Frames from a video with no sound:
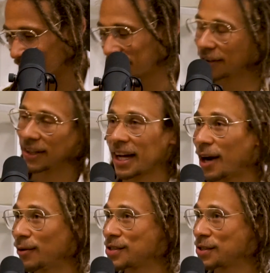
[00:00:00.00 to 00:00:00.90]
feel like
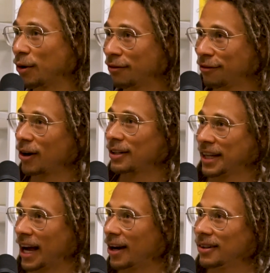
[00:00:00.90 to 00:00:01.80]
I was so far
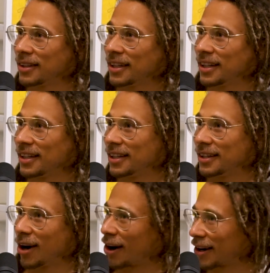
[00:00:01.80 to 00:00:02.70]
down in the
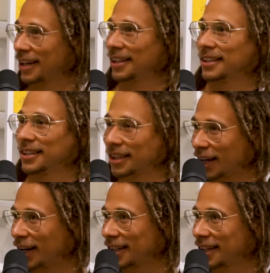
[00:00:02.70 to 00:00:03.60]
dark and in the
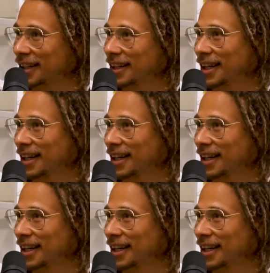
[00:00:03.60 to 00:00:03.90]
gutter,